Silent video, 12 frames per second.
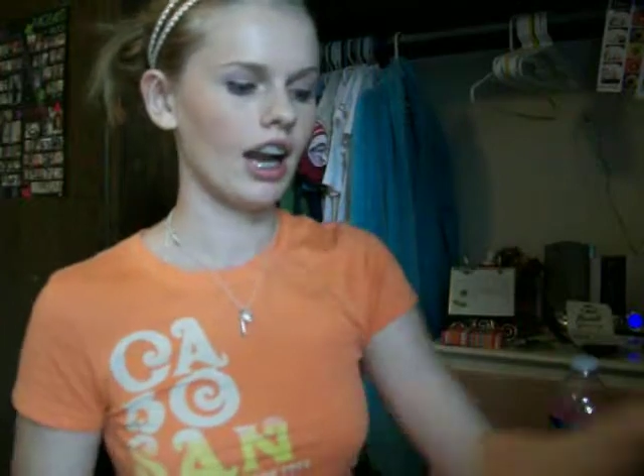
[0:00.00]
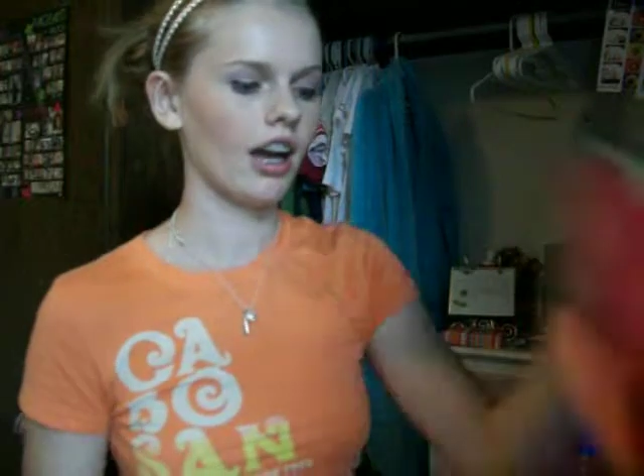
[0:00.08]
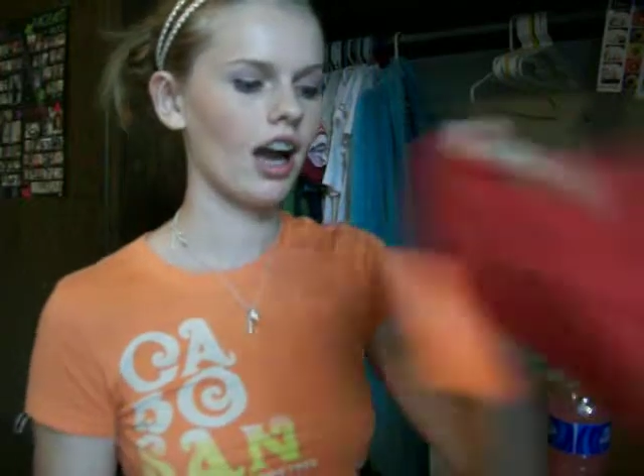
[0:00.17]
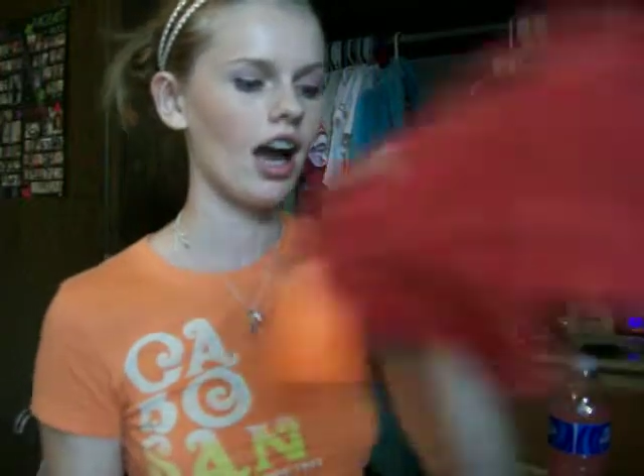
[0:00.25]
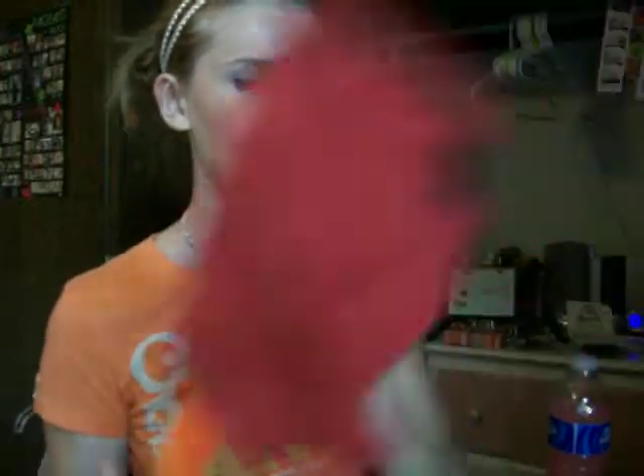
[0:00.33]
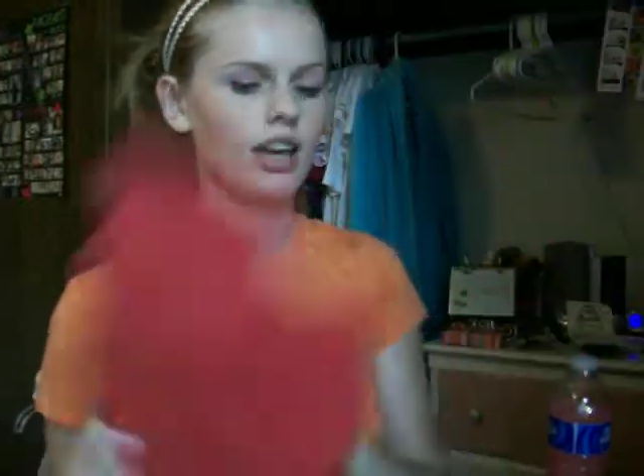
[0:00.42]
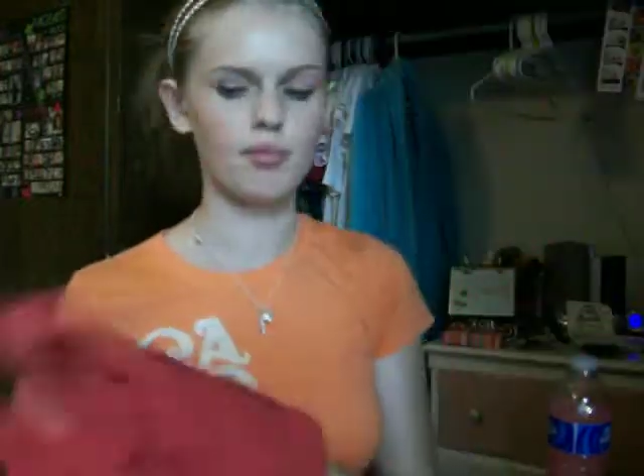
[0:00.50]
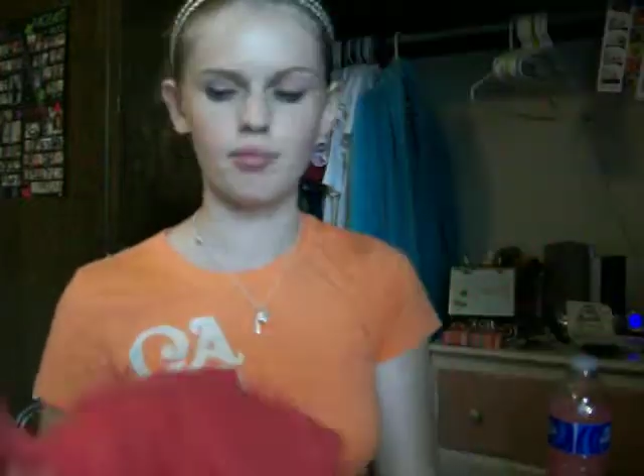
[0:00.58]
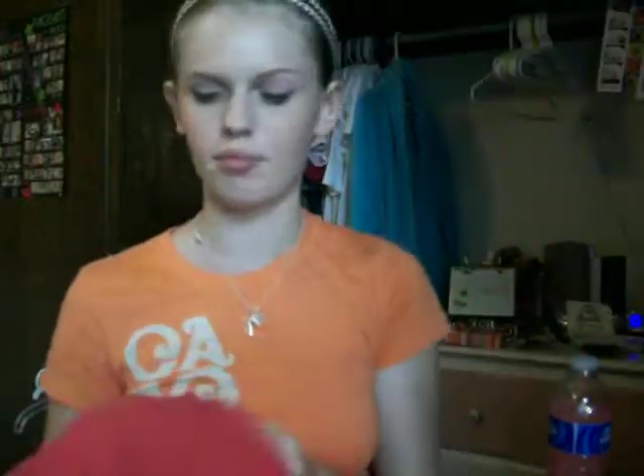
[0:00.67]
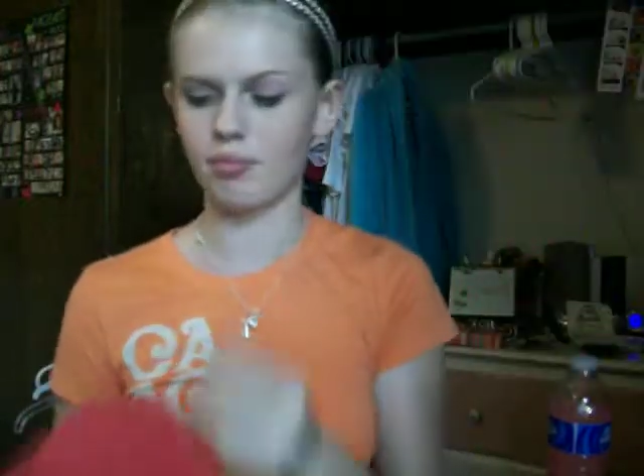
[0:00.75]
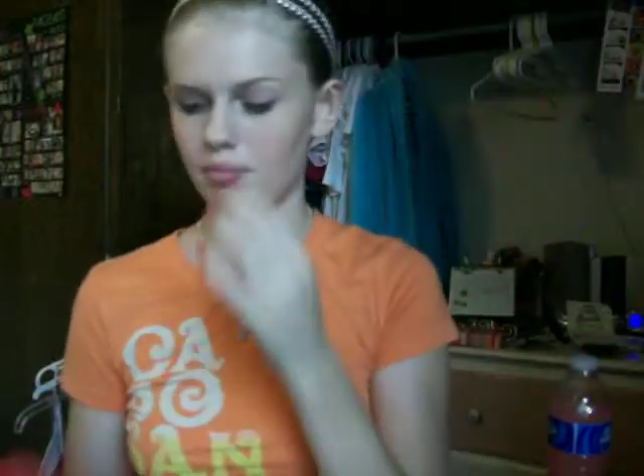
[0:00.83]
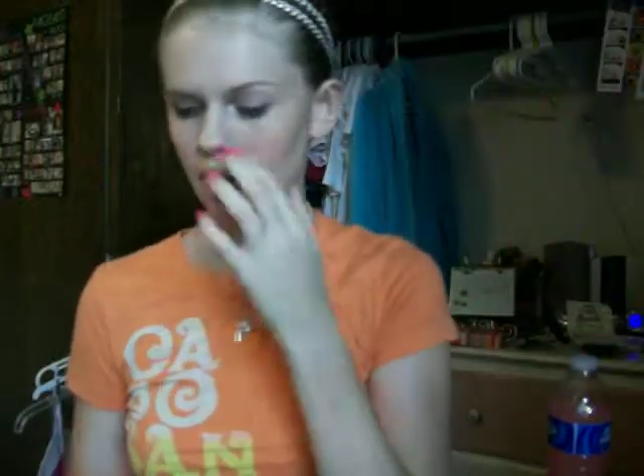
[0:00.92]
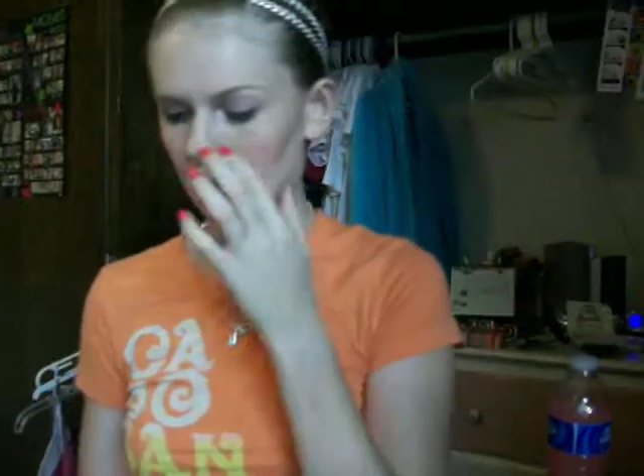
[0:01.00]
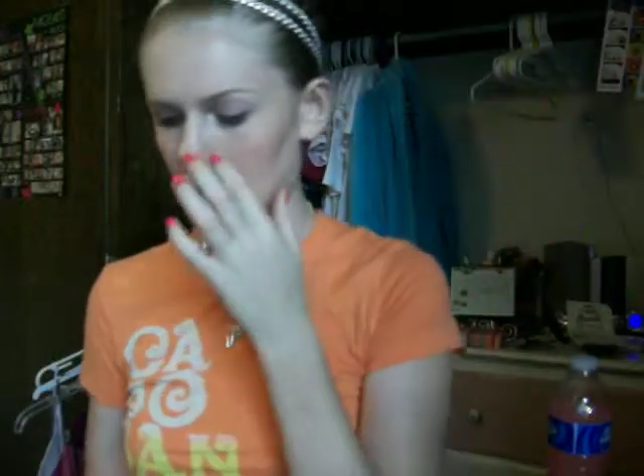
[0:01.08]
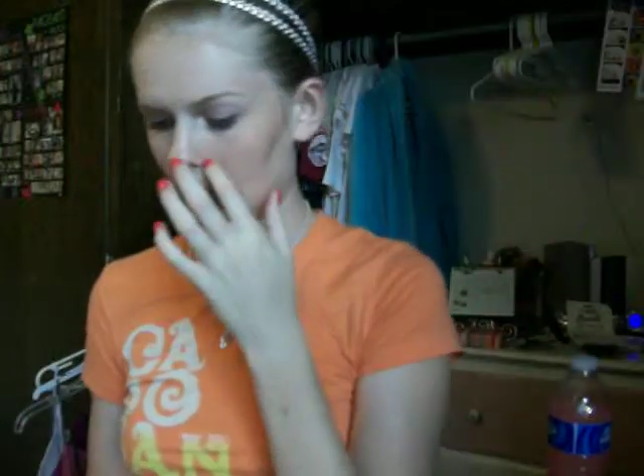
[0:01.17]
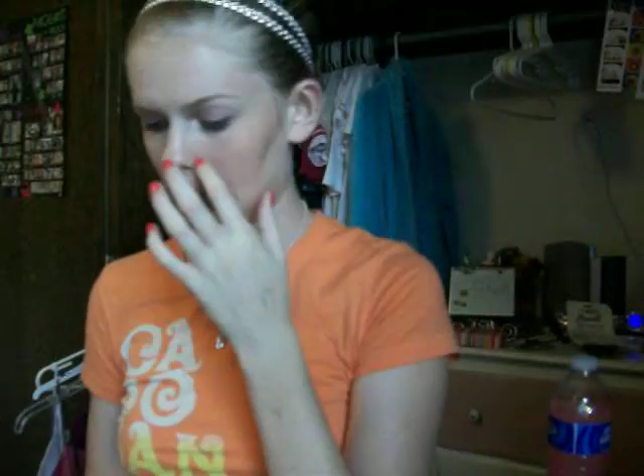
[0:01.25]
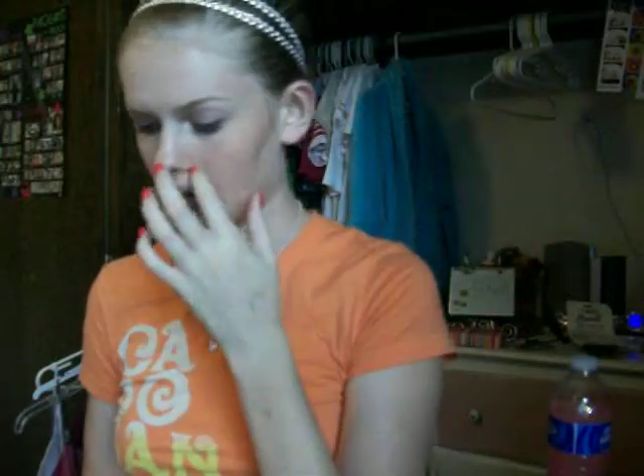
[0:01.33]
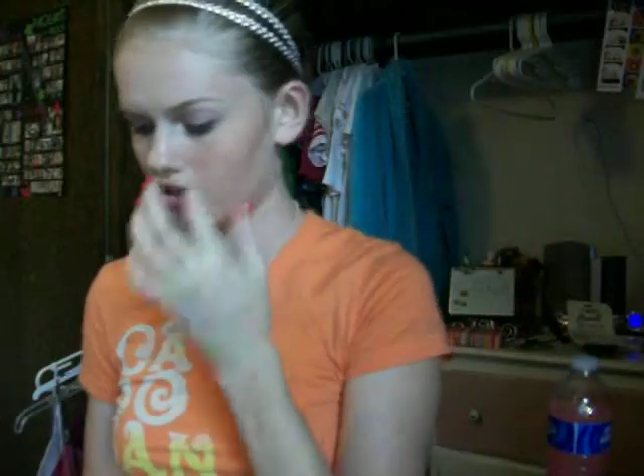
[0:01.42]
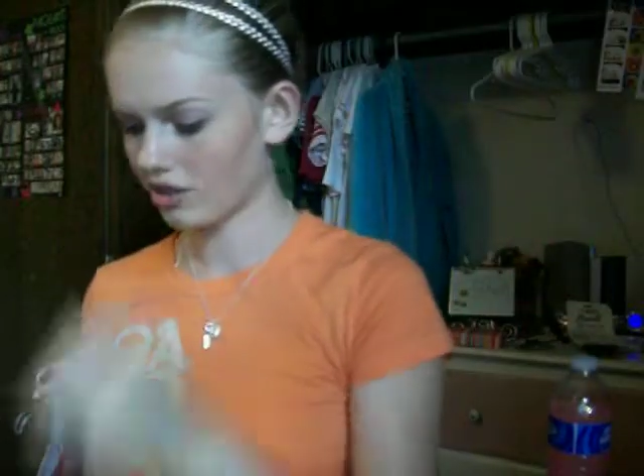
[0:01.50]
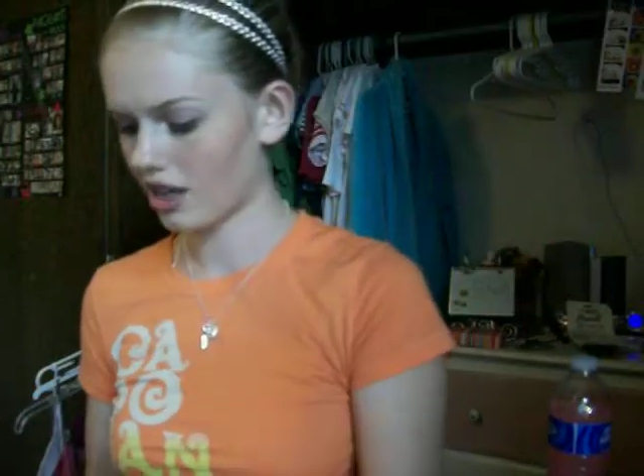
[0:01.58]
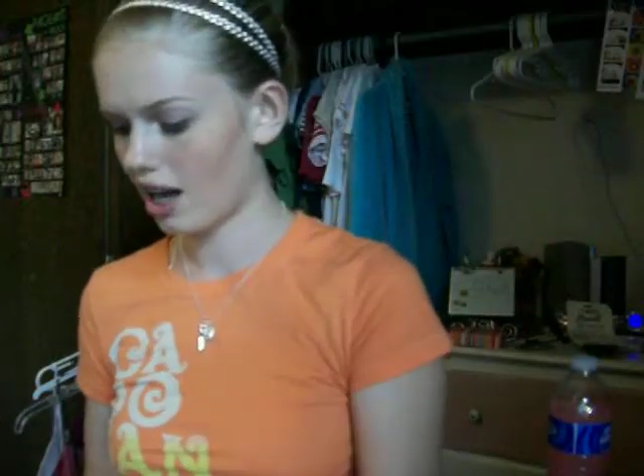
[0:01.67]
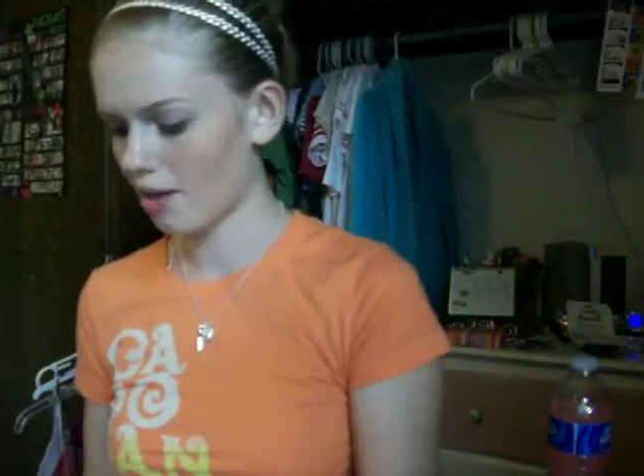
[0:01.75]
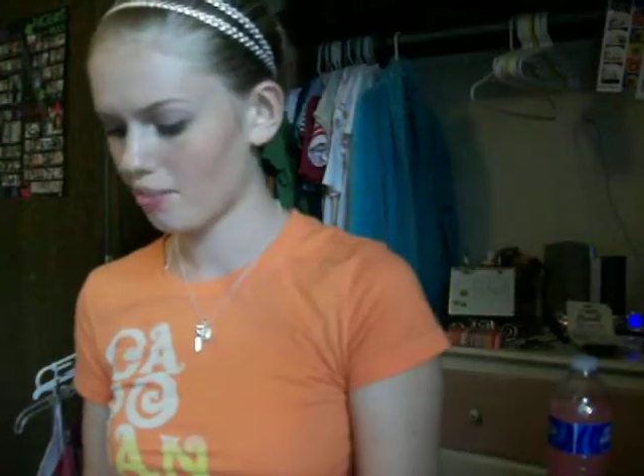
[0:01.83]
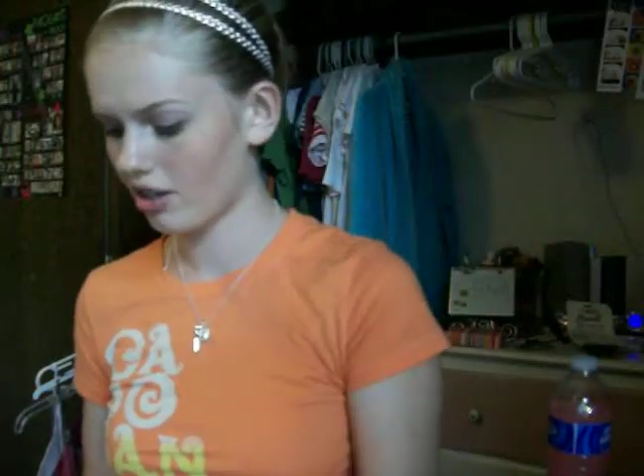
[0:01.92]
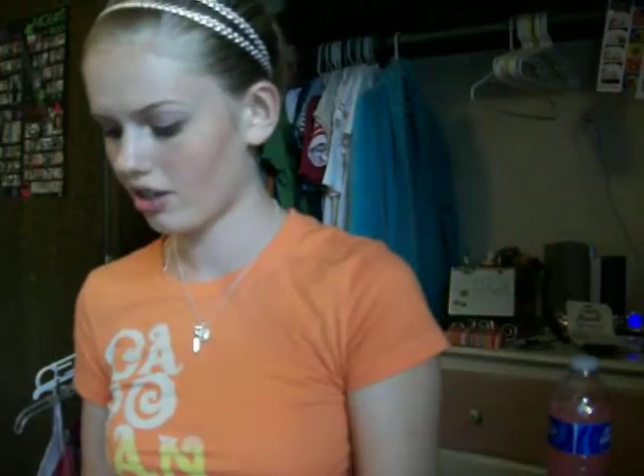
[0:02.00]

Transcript: I got an American Eagle top